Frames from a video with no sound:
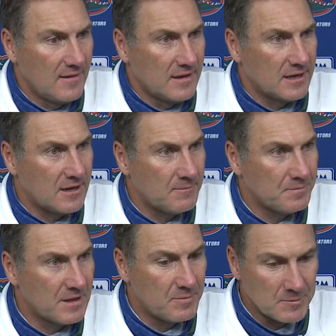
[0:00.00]
You know,
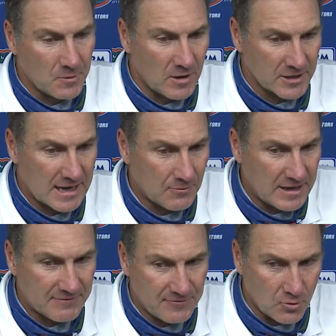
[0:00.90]
then people wonder how we
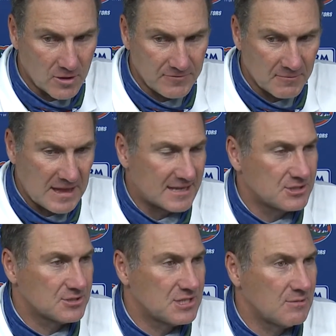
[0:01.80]
have 4 from
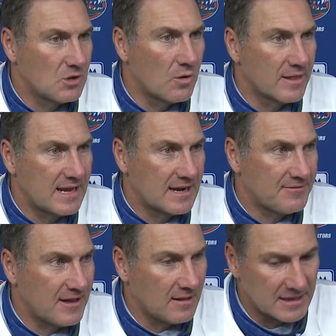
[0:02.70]
last year's team going to the NFL,